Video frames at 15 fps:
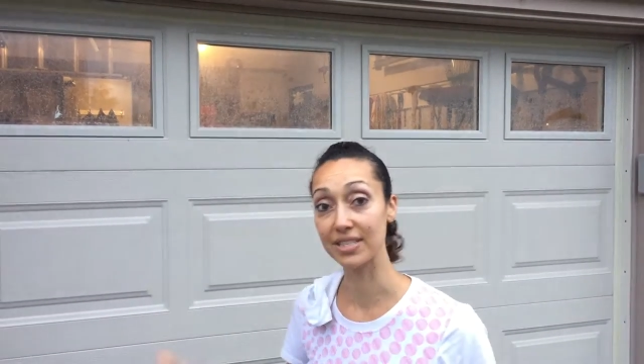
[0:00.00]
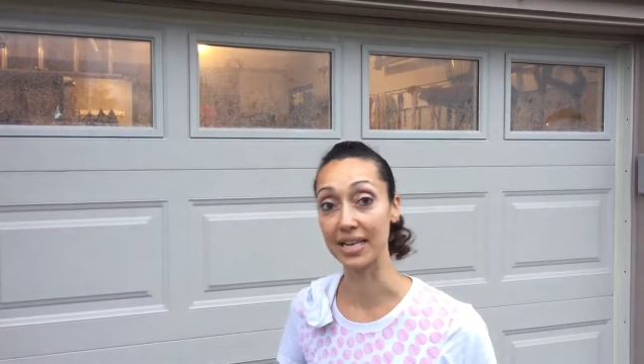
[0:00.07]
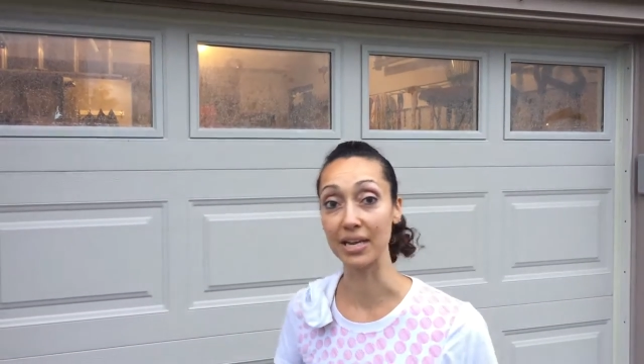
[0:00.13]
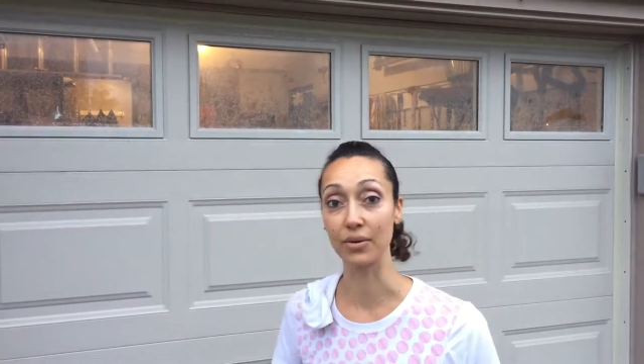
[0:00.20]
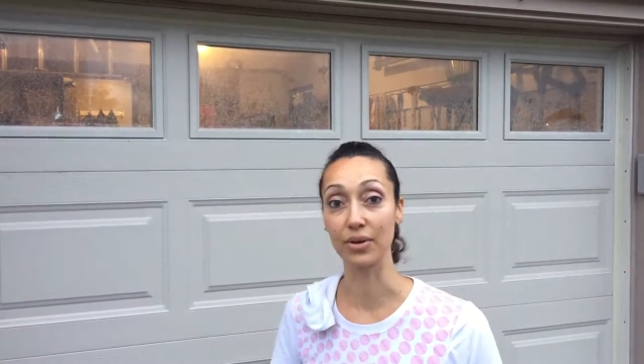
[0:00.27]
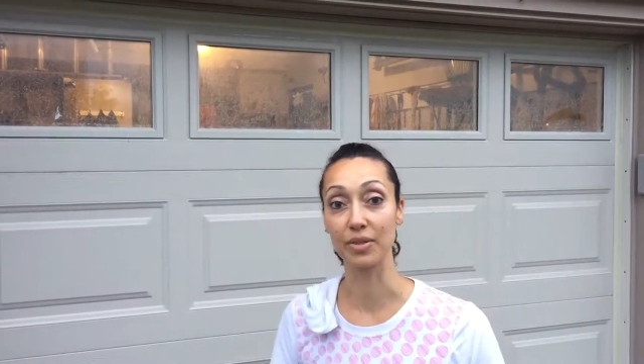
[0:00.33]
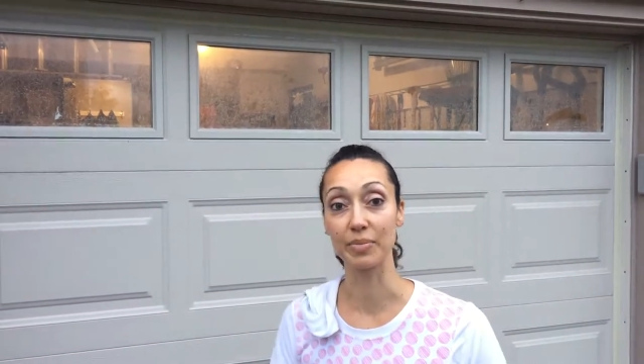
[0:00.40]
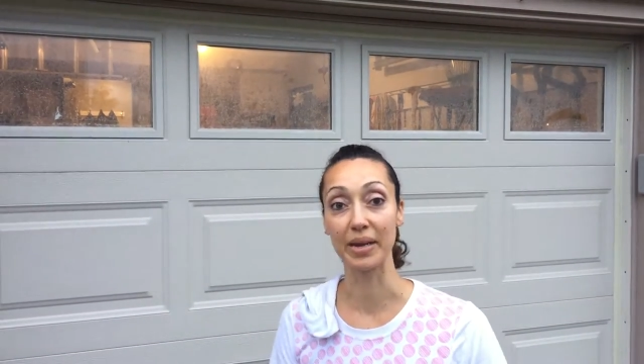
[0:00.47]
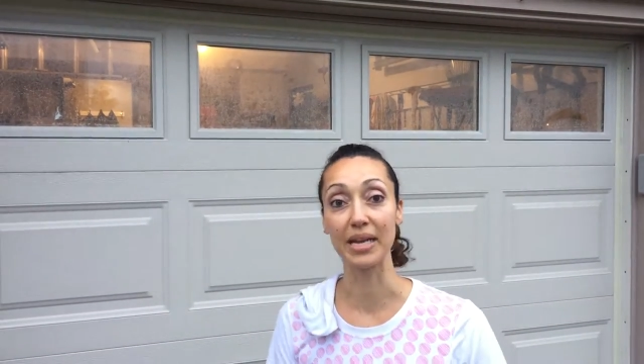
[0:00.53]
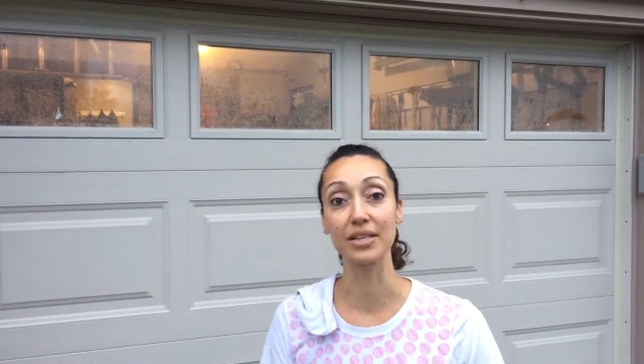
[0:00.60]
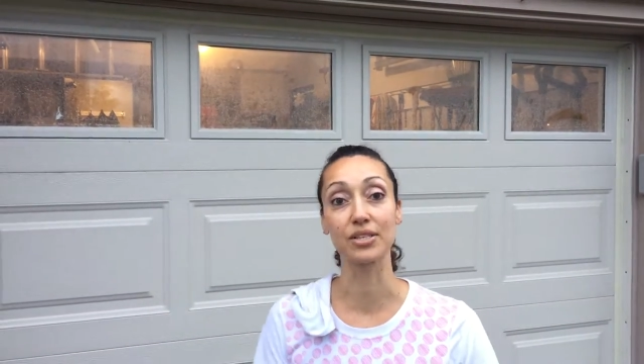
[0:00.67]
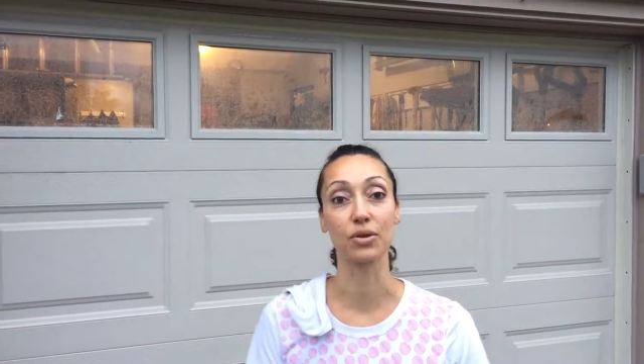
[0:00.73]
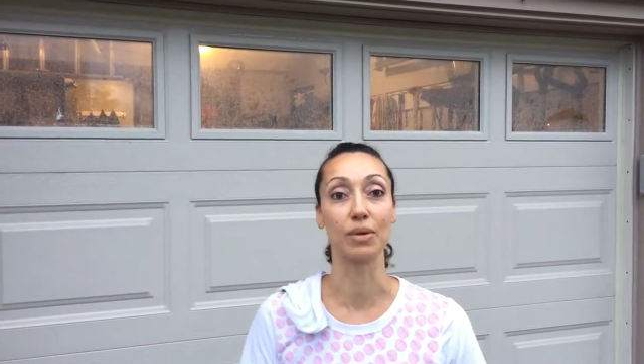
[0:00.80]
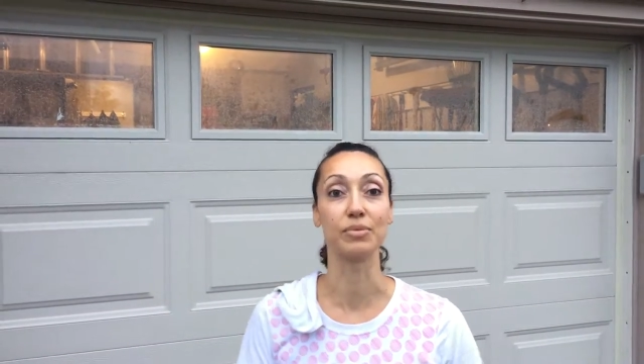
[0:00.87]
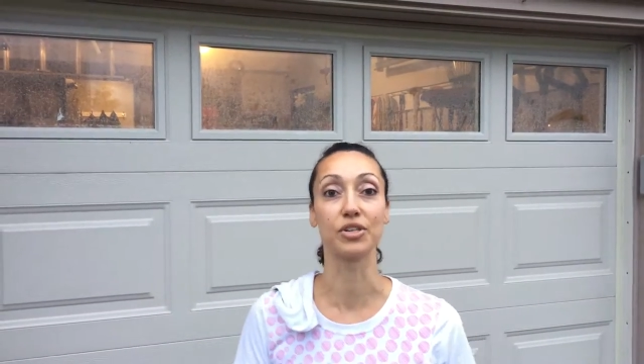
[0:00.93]
a sink with me,
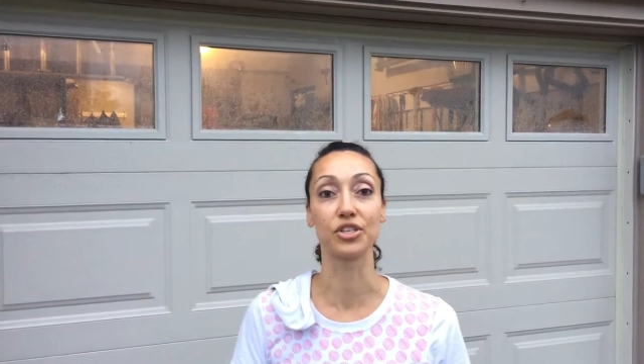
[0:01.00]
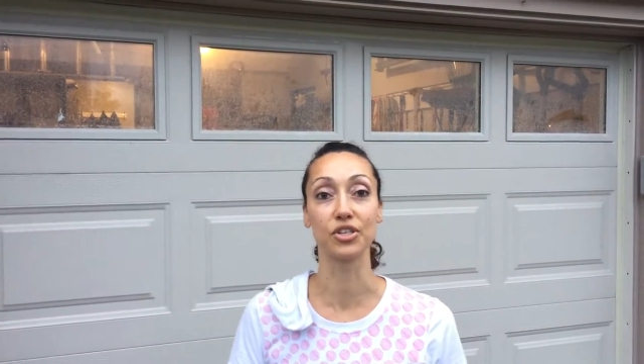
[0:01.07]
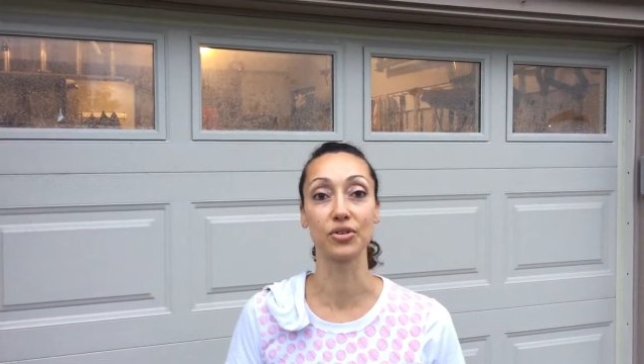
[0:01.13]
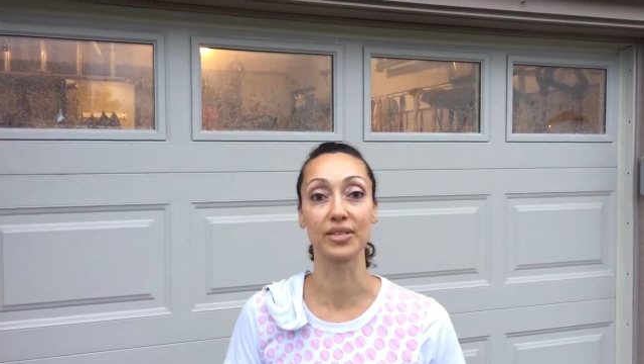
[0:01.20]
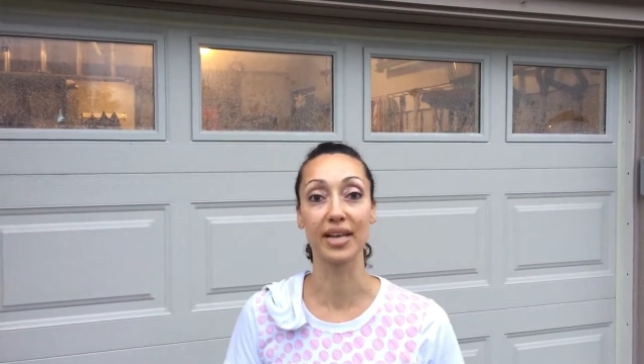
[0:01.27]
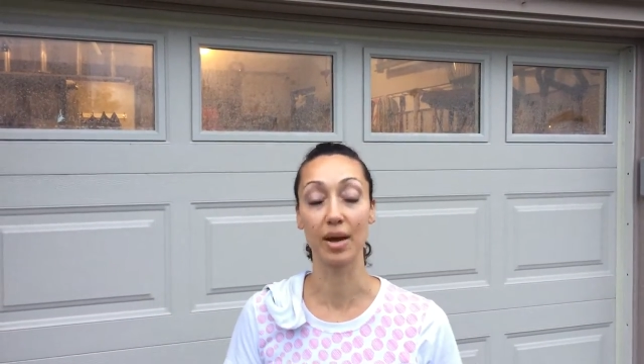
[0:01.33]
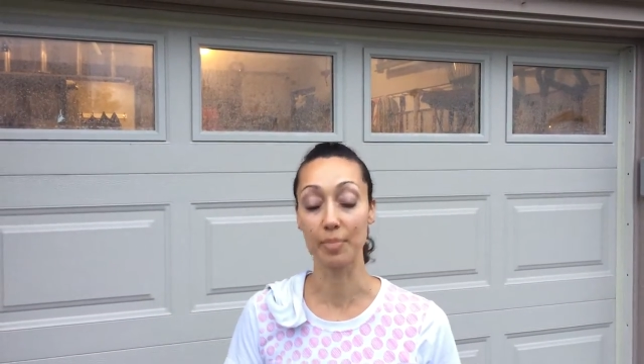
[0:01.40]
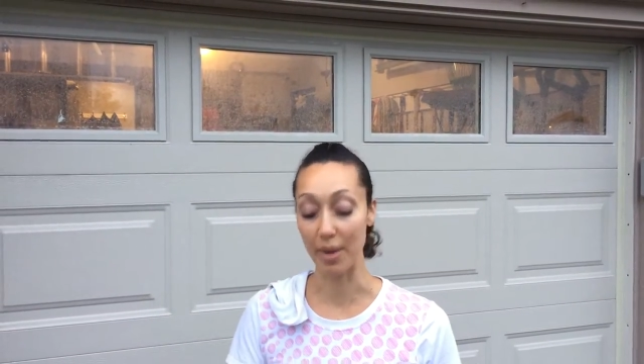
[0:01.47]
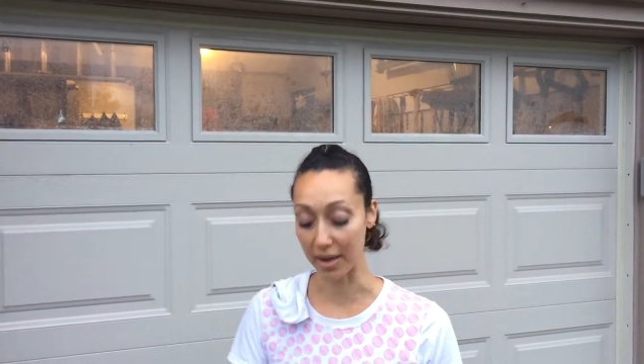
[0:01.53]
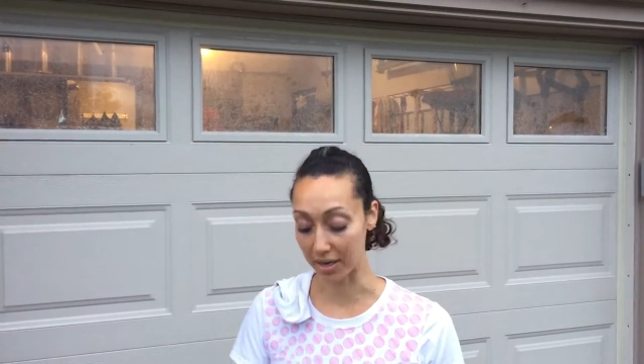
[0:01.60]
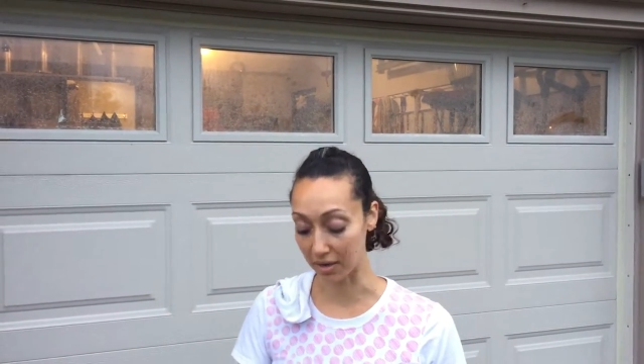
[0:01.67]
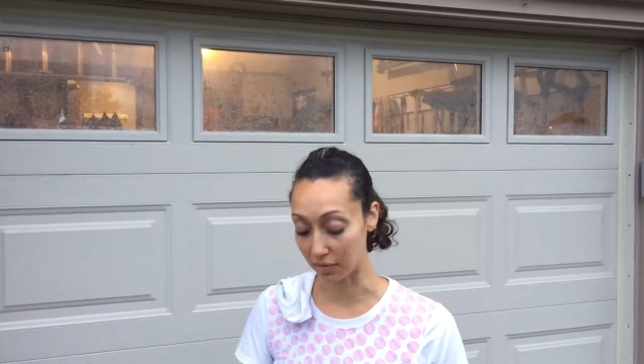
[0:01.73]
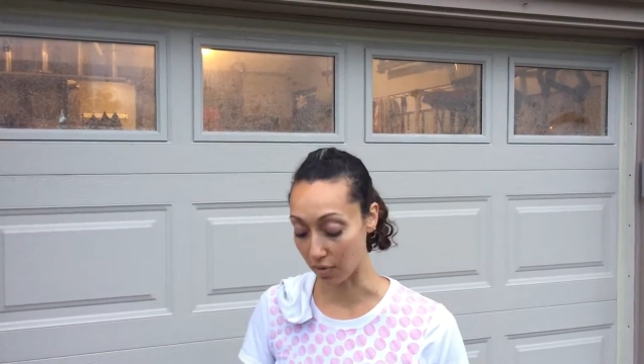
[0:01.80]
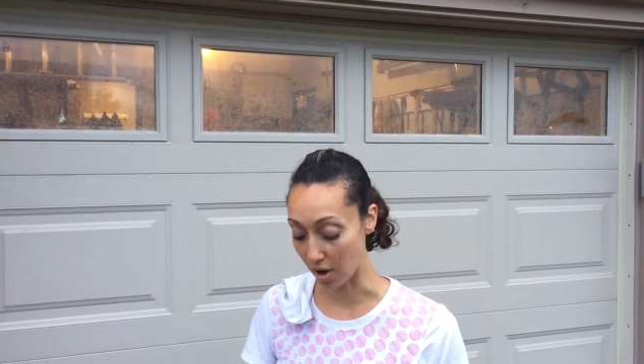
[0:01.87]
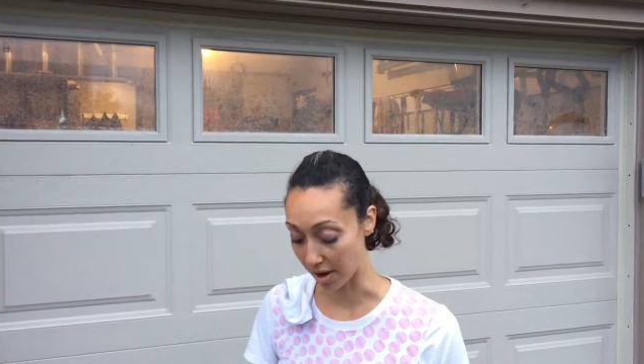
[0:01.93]
so I'm just using a
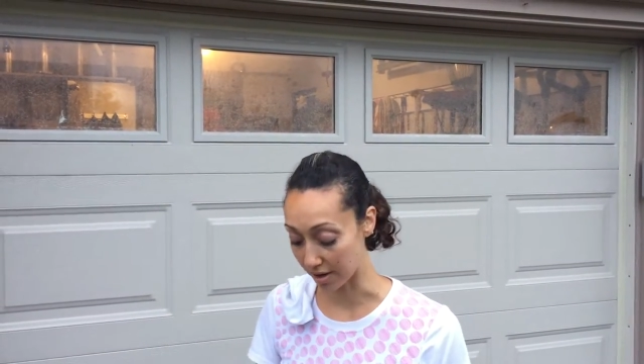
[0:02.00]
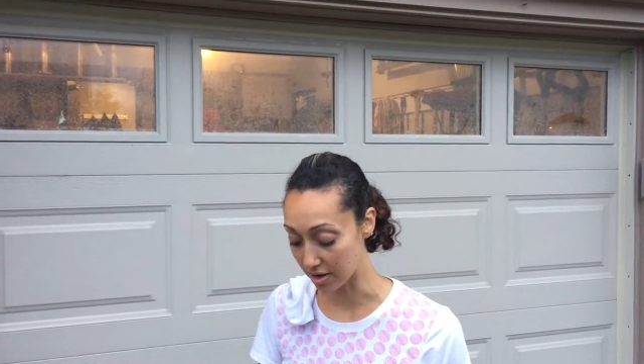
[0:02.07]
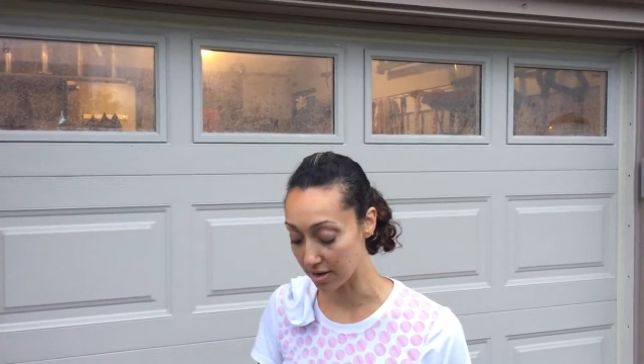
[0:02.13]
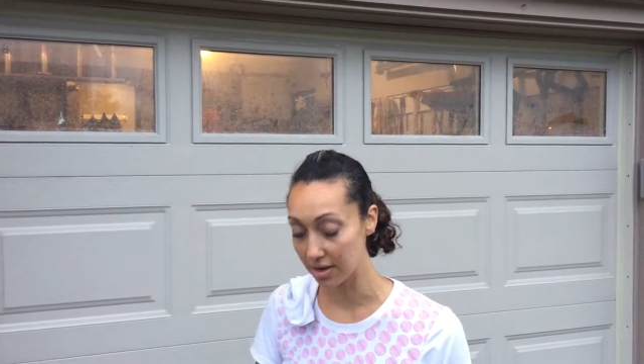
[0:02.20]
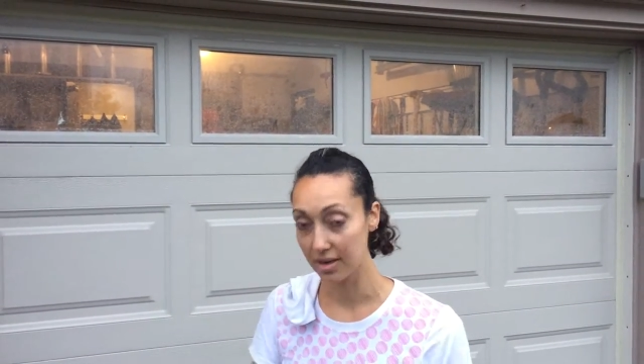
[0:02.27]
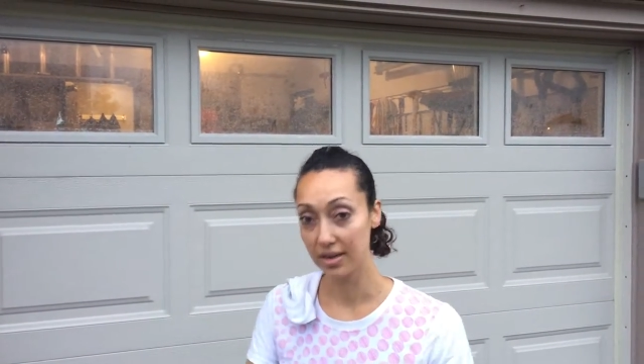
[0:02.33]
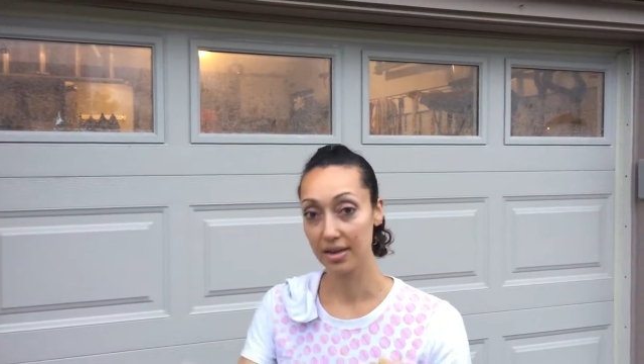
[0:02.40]
bucket of water.